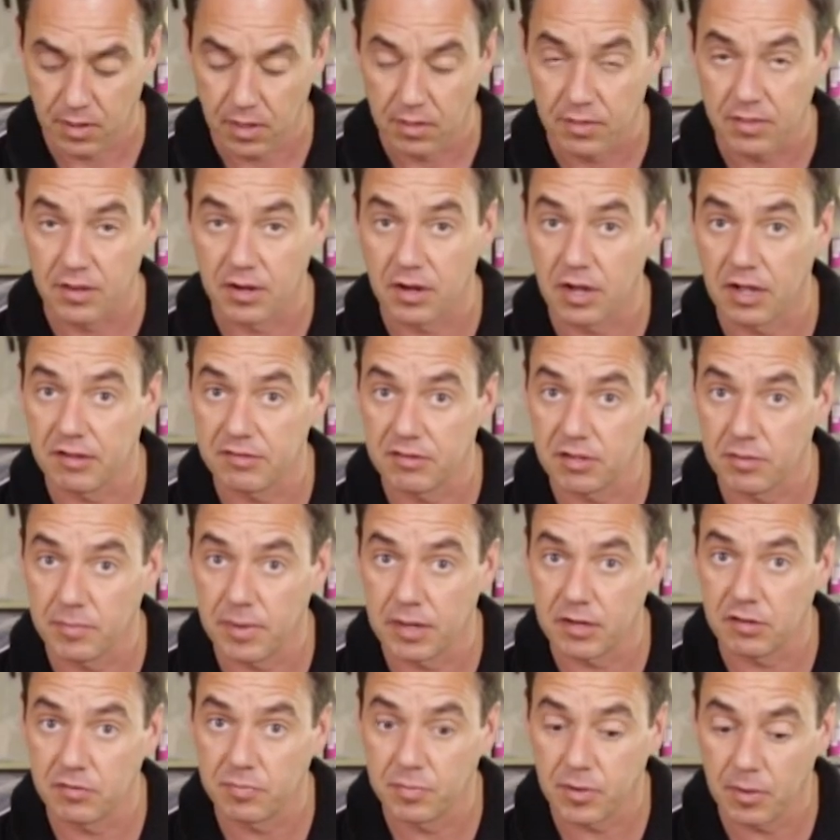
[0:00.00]
The nice thing
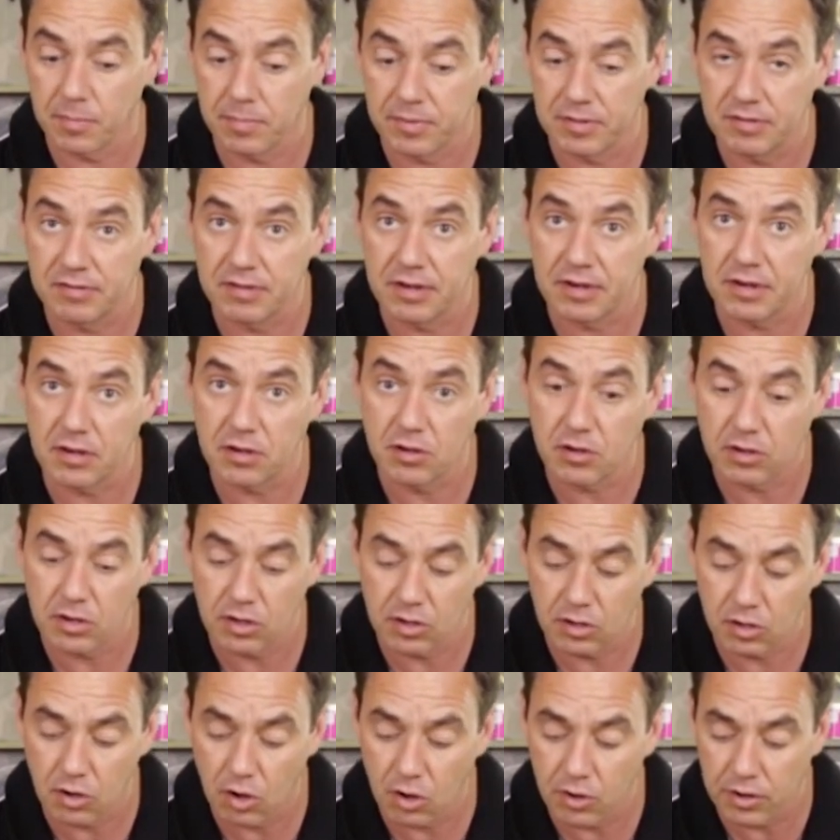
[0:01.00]
about this pump is it
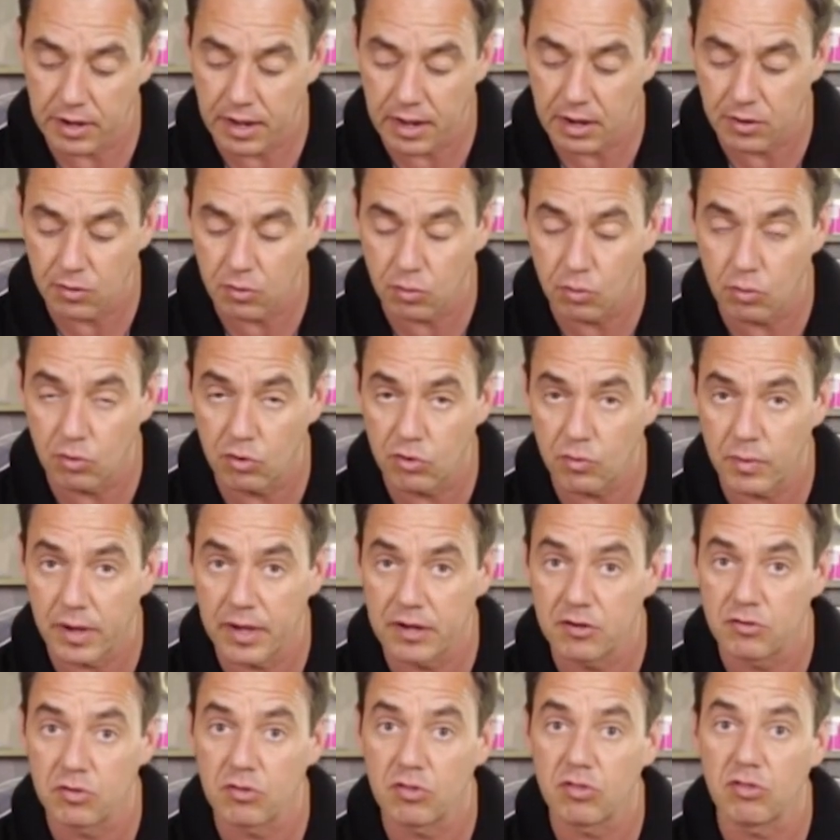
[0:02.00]
can go down all the
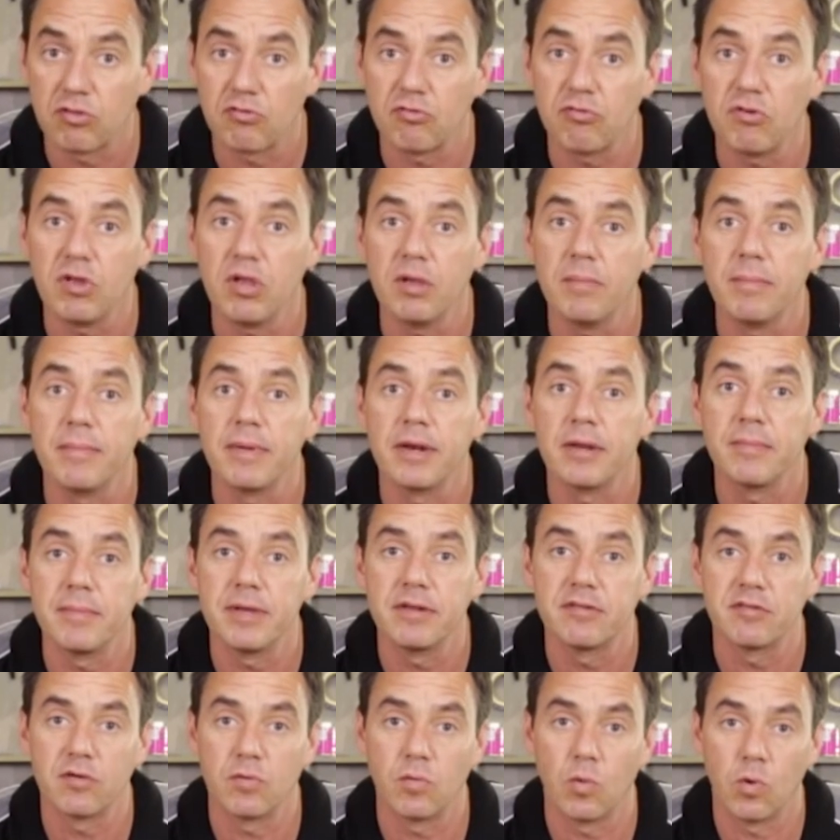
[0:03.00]
way to a three
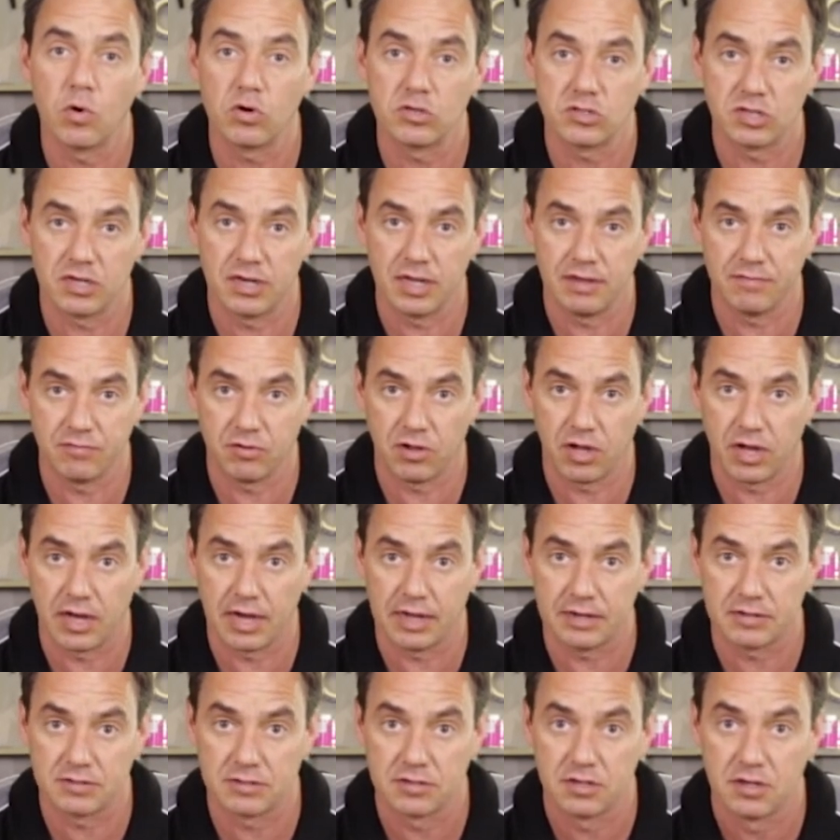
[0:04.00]
millimeter water level
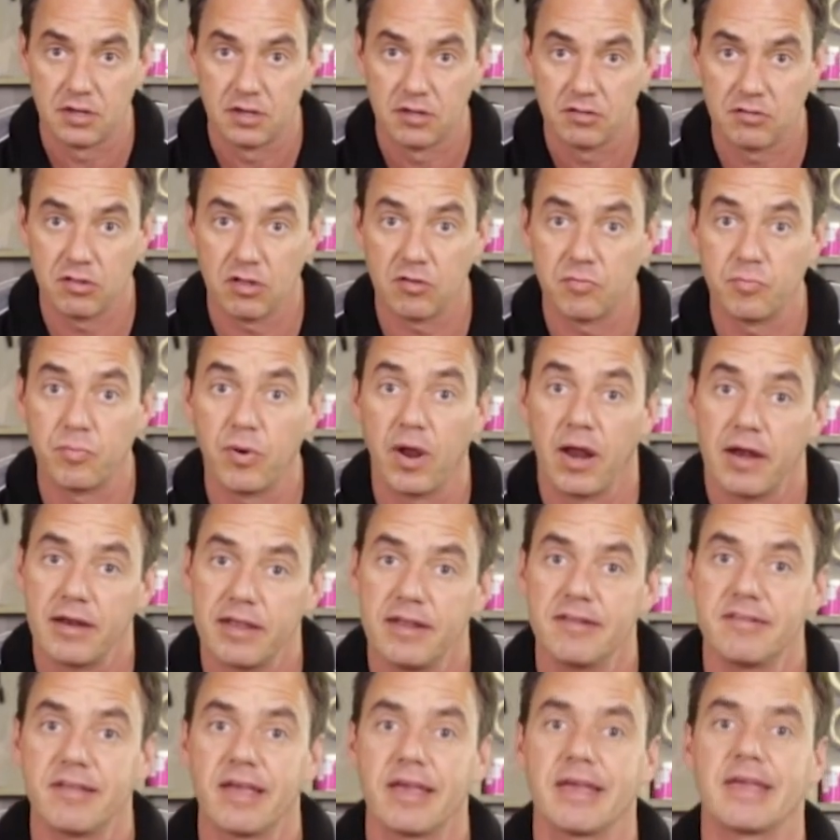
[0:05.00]
height. So it's
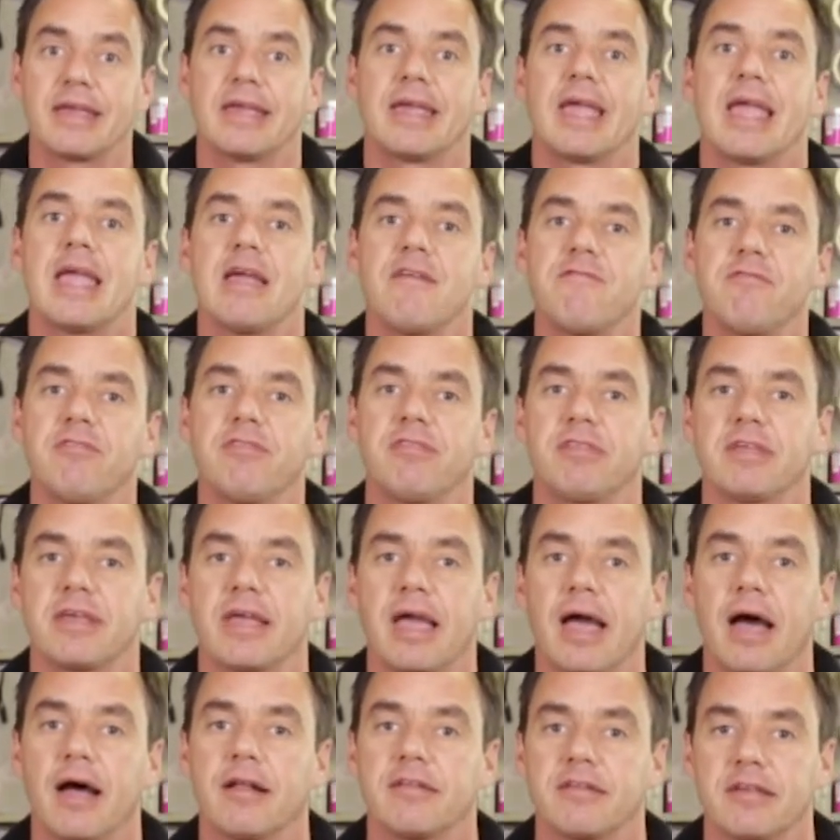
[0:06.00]
practically taking everything
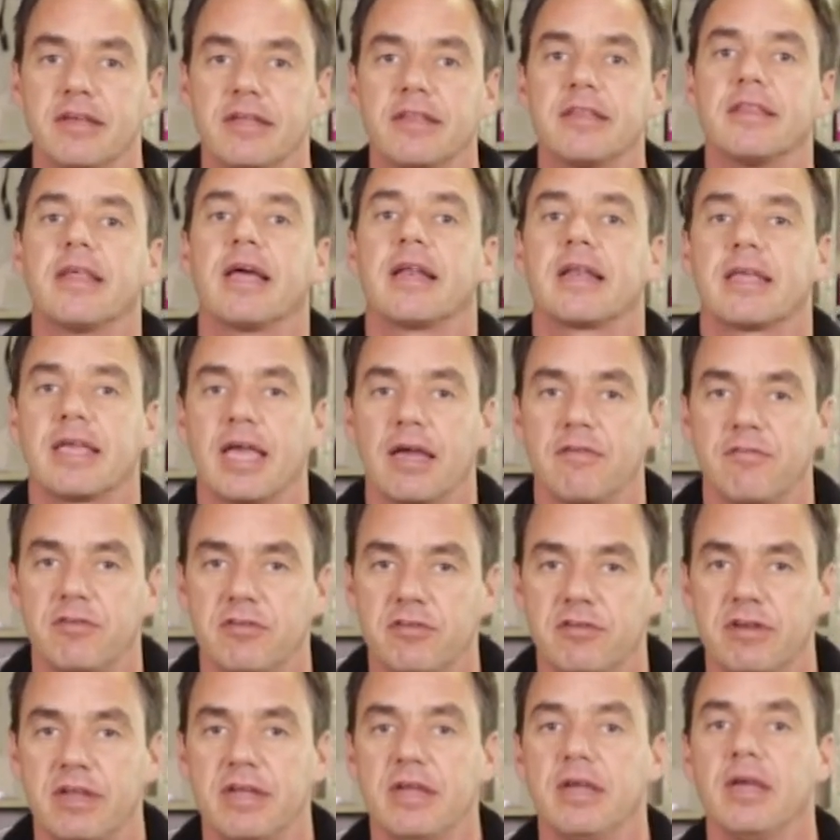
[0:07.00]
out in that
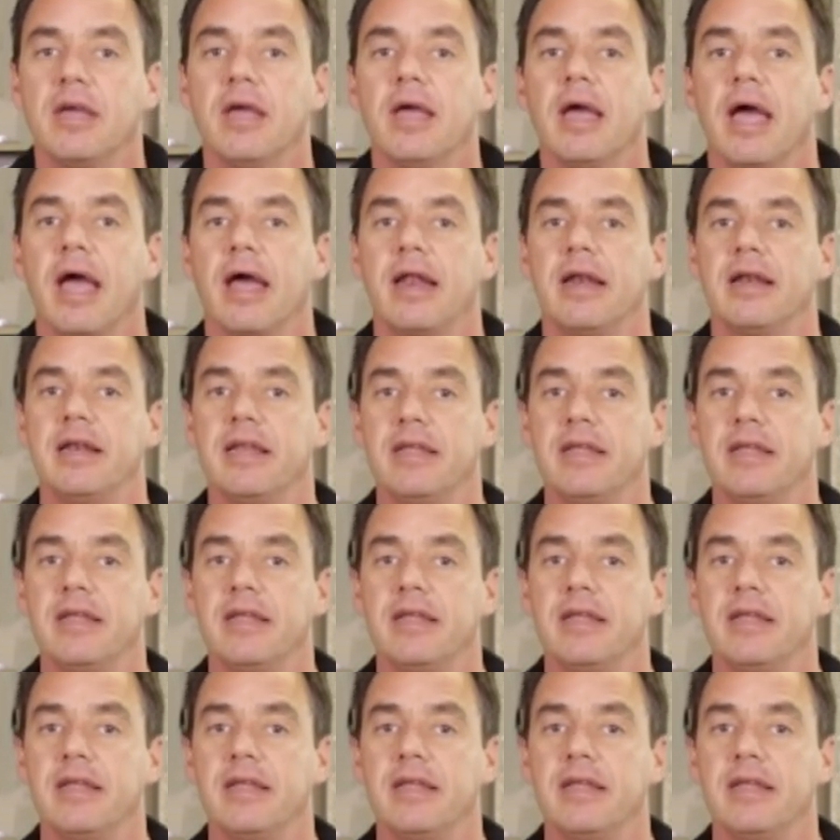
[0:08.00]
cavity and